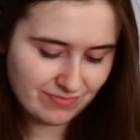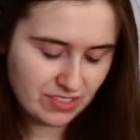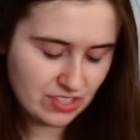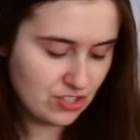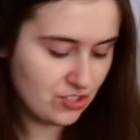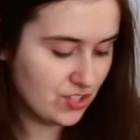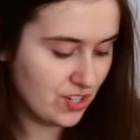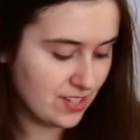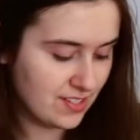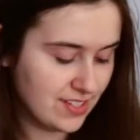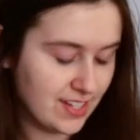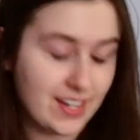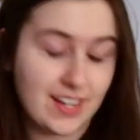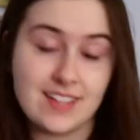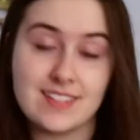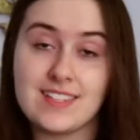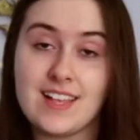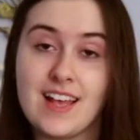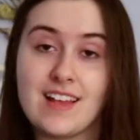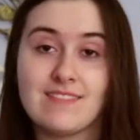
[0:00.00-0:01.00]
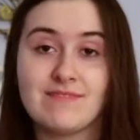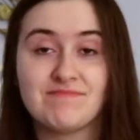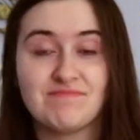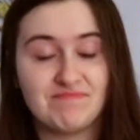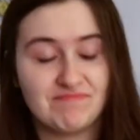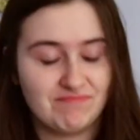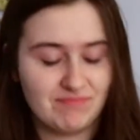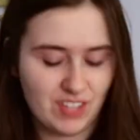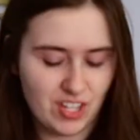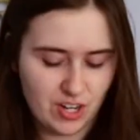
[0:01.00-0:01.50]
It's just like I said,
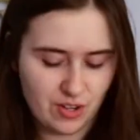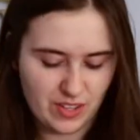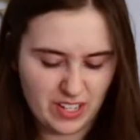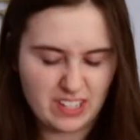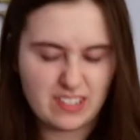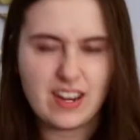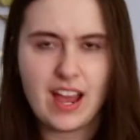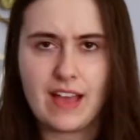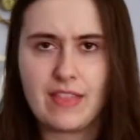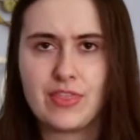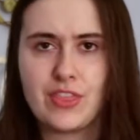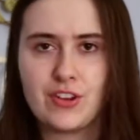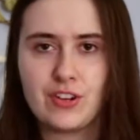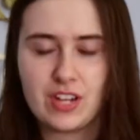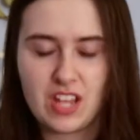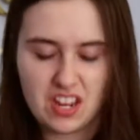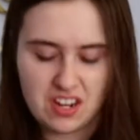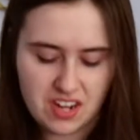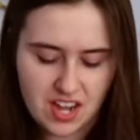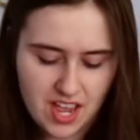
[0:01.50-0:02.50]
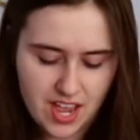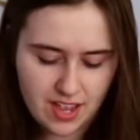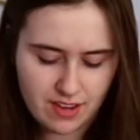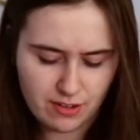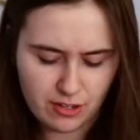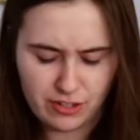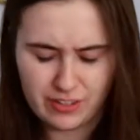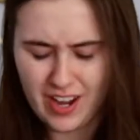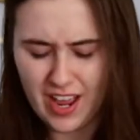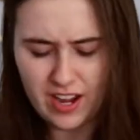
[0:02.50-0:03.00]
you know, like nine thirty at night
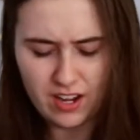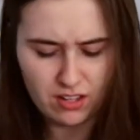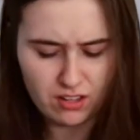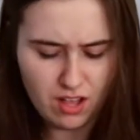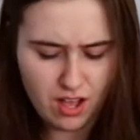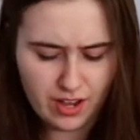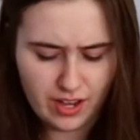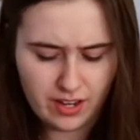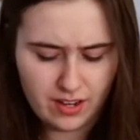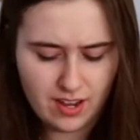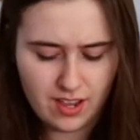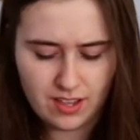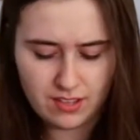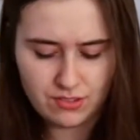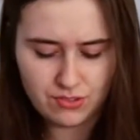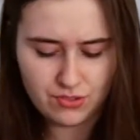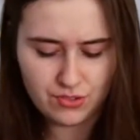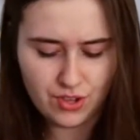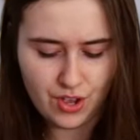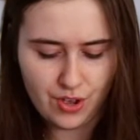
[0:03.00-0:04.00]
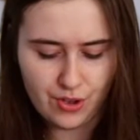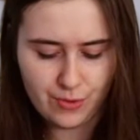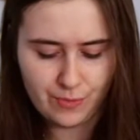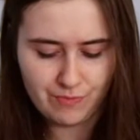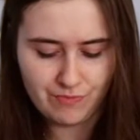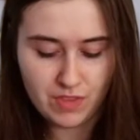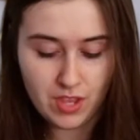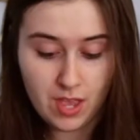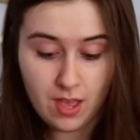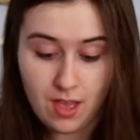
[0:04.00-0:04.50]
or nine o'clock at night. So
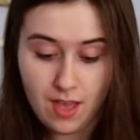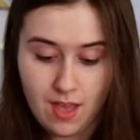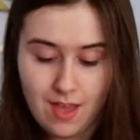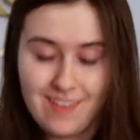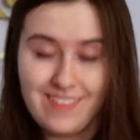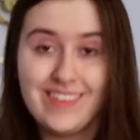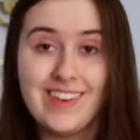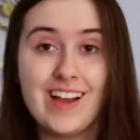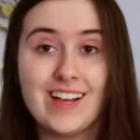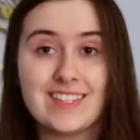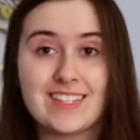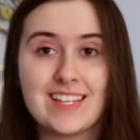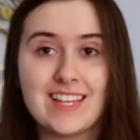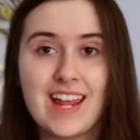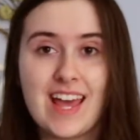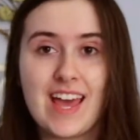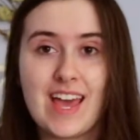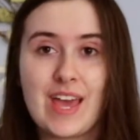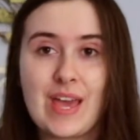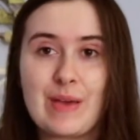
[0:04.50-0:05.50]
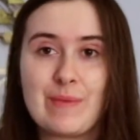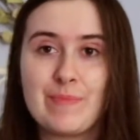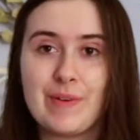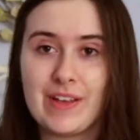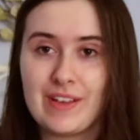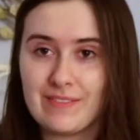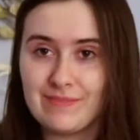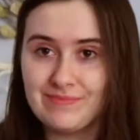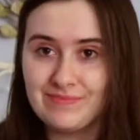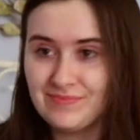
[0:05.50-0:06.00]
not today,
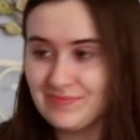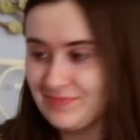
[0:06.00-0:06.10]
but